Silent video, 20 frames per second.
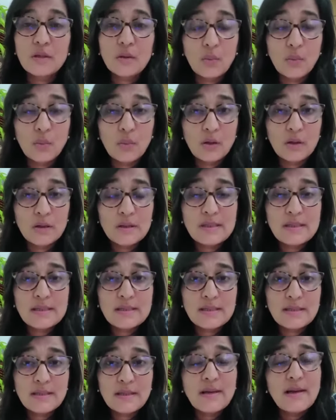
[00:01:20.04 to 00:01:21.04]
The
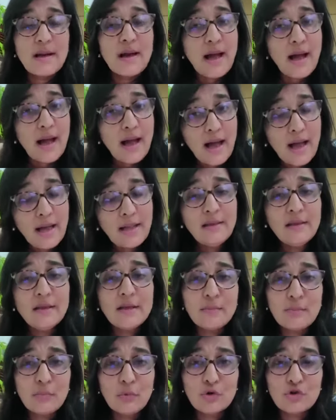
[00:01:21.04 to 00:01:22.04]
words and
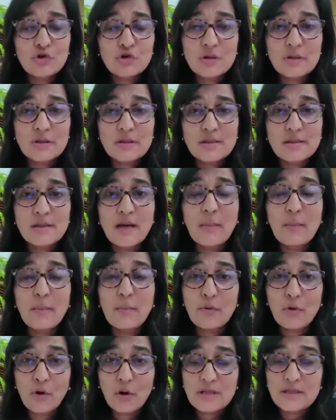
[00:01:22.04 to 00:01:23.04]
the emotions are
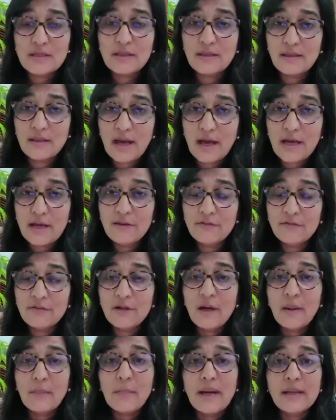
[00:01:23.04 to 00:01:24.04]
brought alive
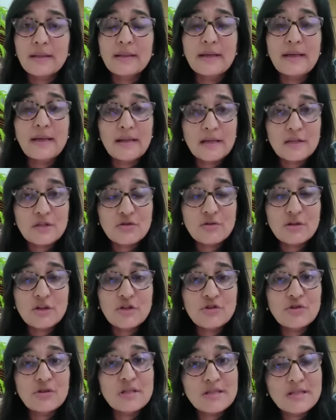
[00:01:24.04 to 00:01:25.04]
by the
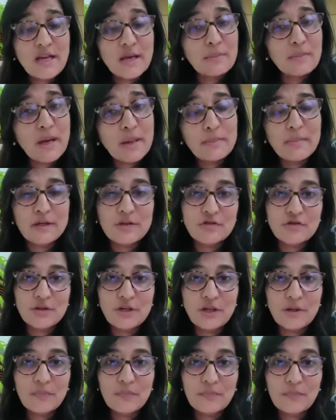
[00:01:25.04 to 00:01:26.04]
illustrations done by
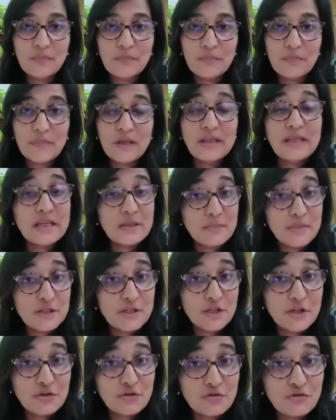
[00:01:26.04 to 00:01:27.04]
Manjari. Let me
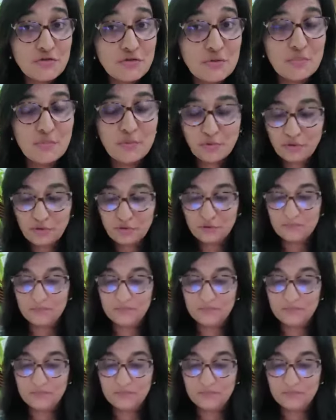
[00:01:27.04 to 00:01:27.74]
take you through the book.